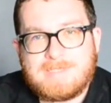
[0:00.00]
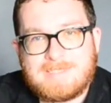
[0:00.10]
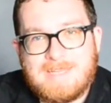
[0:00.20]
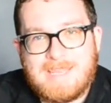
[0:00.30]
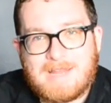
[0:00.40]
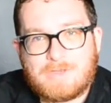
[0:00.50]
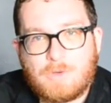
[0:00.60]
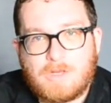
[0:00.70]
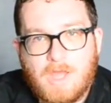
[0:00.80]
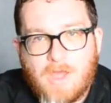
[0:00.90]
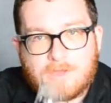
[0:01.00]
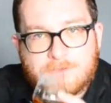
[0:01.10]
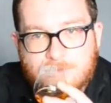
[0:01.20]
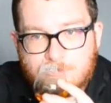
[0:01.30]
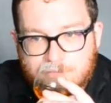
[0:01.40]
it's in the actual
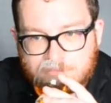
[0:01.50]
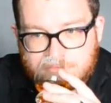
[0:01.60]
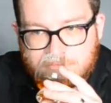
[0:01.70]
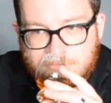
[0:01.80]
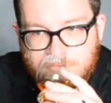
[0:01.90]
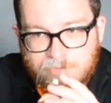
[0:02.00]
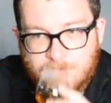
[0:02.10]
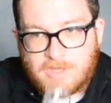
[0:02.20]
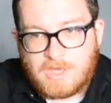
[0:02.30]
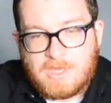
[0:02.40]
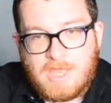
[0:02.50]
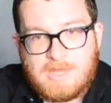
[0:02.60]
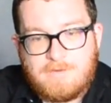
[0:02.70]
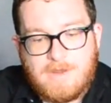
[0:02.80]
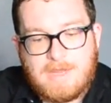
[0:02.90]
glass
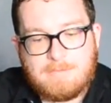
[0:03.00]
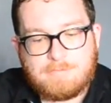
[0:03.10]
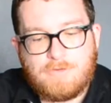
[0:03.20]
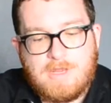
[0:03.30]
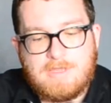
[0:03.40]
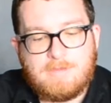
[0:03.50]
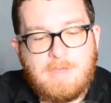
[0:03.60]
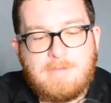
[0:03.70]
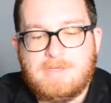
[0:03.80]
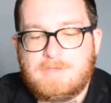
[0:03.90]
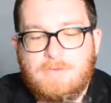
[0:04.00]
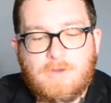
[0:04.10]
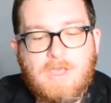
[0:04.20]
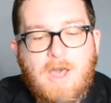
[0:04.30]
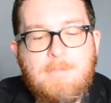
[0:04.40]
and you've let it breathe, maybe just for
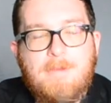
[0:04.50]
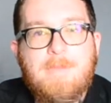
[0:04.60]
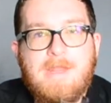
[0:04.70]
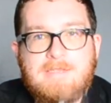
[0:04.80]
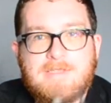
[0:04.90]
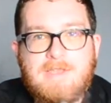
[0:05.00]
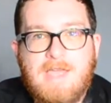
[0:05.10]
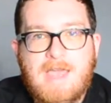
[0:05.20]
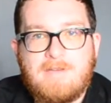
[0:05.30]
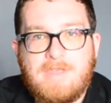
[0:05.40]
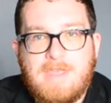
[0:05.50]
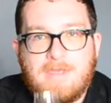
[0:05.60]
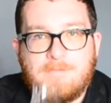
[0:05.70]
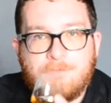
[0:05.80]
a couple of minutes as I have here,